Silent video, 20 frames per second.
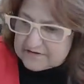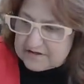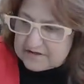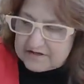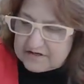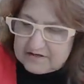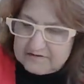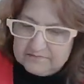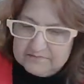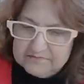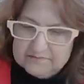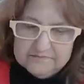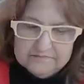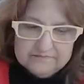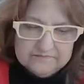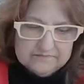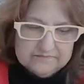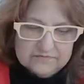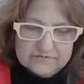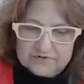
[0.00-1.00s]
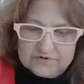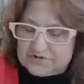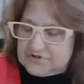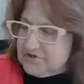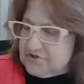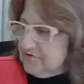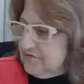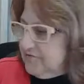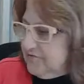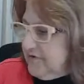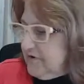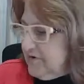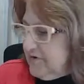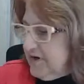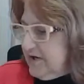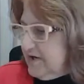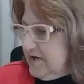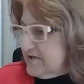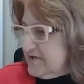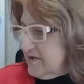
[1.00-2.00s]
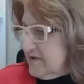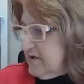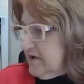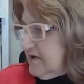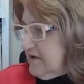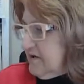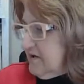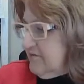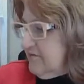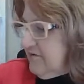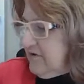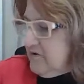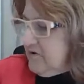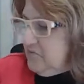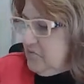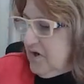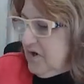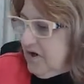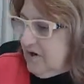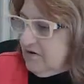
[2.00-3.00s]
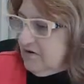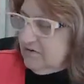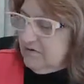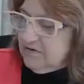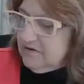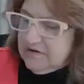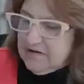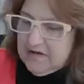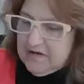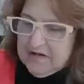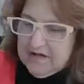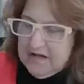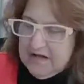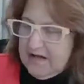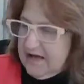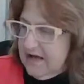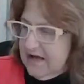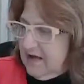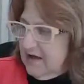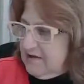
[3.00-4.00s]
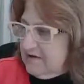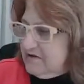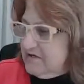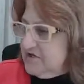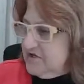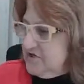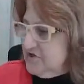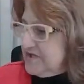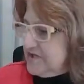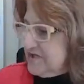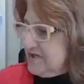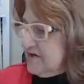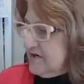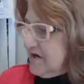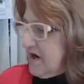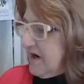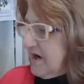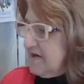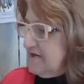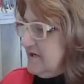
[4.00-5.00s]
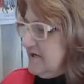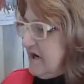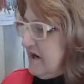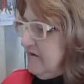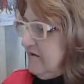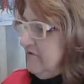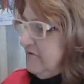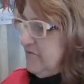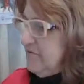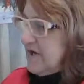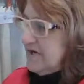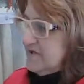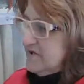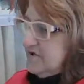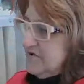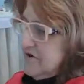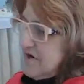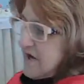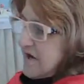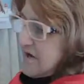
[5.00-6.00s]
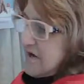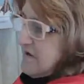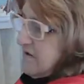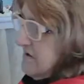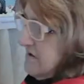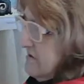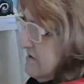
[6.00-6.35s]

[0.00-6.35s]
club could do very easily, very well. And did you see the God's Eye from yesterday?